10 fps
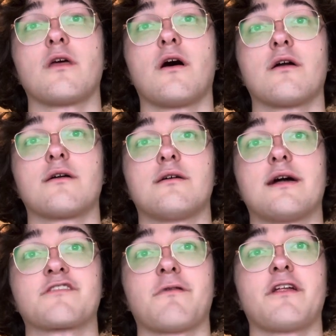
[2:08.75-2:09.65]
are
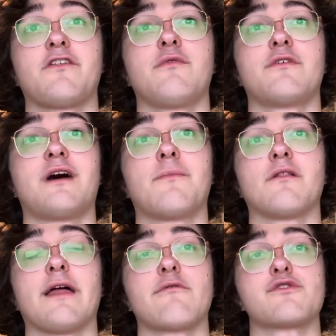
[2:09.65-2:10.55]
expected to adopt the
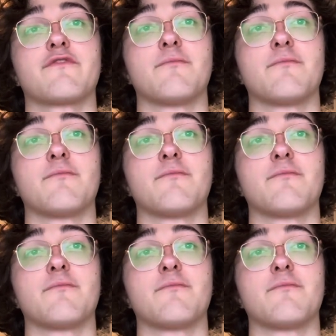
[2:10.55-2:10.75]
language of